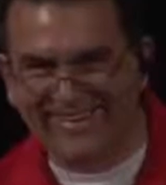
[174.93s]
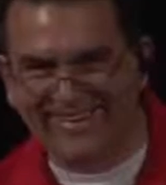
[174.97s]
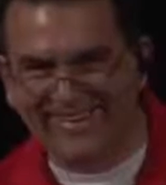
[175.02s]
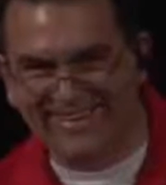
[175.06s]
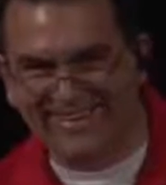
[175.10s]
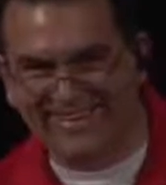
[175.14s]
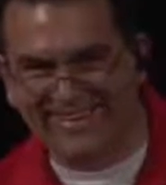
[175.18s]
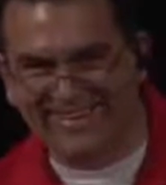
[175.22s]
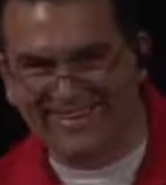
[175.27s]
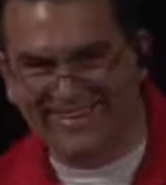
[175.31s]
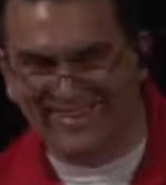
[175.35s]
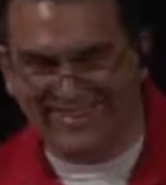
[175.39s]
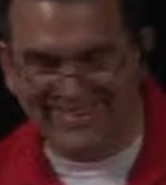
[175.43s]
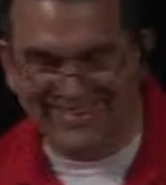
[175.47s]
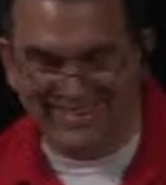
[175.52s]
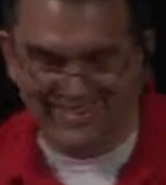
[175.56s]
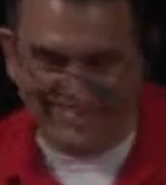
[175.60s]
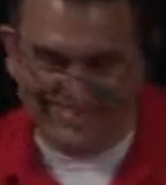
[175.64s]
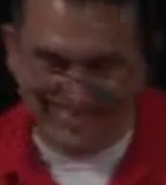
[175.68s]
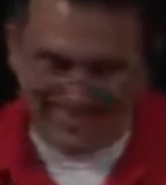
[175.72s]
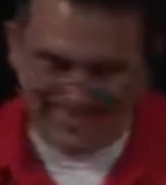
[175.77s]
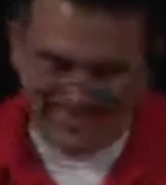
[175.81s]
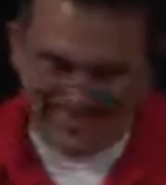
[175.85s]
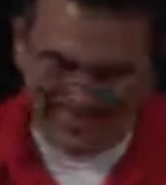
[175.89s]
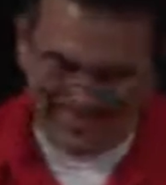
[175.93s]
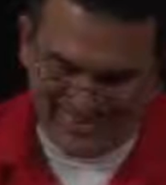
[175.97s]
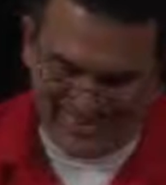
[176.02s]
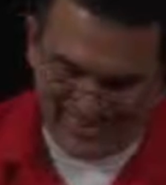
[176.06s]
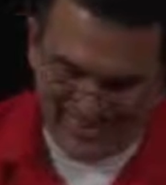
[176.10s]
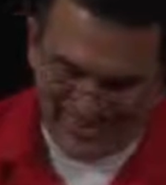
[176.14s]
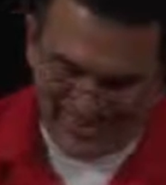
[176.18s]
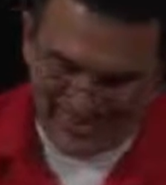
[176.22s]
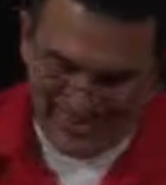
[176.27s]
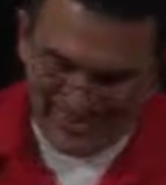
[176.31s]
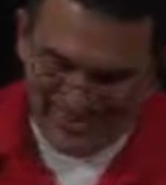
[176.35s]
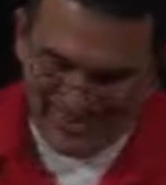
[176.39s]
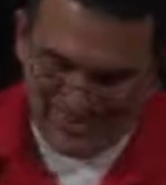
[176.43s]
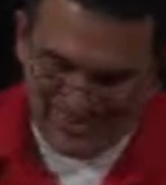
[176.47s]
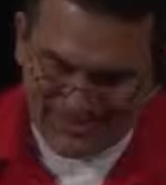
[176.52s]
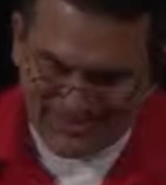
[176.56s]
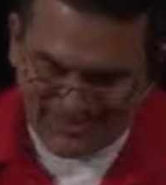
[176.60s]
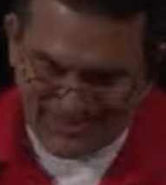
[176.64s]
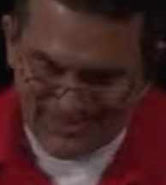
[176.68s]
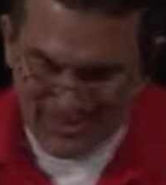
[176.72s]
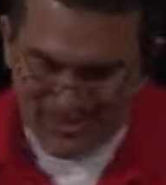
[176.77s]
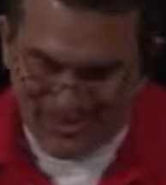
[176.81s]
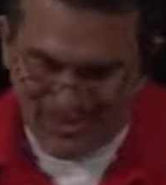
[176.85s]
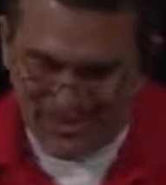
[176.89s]
Uh,
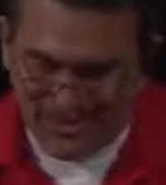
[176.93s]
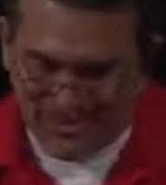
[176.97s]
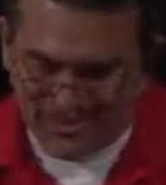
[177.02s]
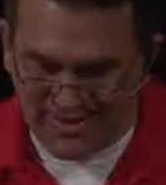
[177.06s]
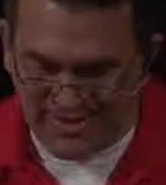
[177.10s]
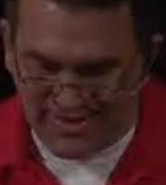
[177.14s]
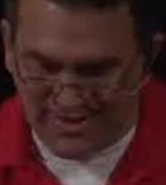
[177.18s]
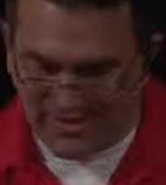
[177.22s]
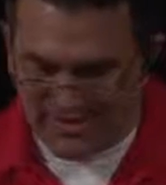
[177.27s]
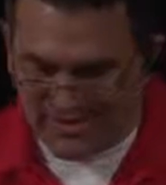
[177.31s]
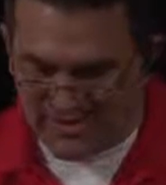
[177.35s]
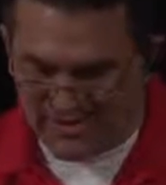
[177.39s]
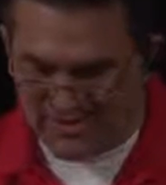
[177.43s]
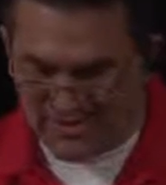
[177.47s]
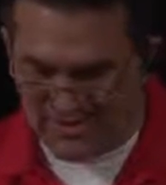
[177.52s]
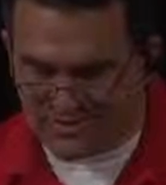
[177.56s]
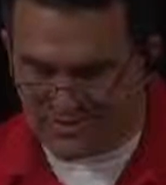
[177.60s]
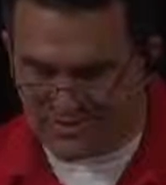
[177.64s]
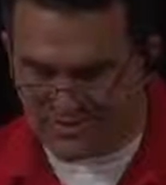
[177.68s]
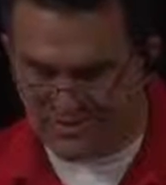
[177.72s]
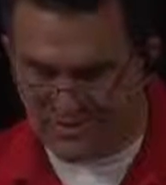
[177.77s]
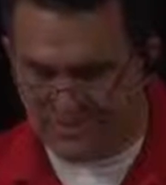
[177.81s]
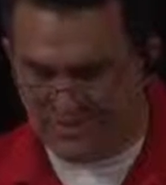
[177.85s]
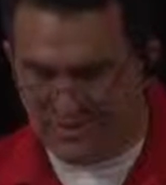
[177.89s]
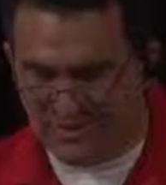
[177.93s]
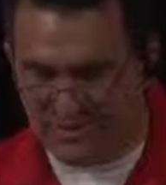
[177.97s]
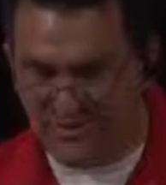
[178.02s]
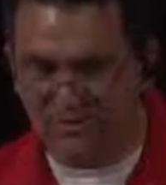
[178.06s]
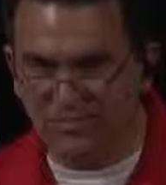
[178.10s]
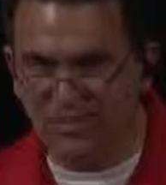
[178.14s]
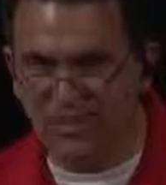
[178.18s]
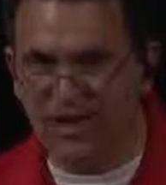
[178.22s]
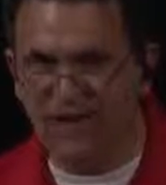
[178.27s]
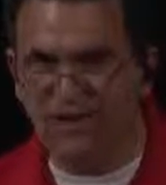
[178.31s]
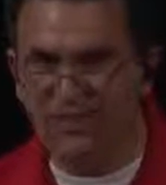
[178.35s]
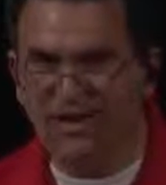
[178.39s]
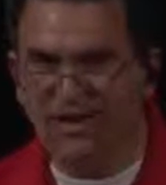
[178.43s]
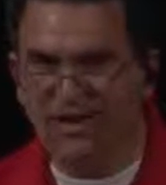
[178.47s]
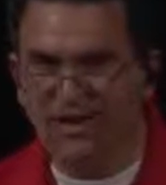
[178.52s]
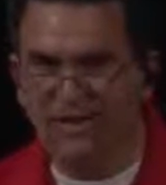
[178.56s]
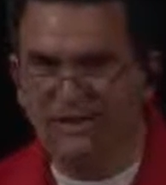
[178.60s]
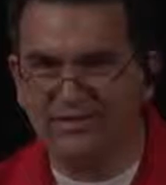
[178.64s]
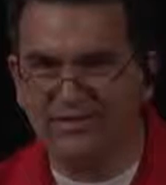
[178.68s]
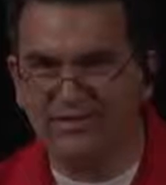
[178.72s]
so anyway, uh, he goes, will you pray about it?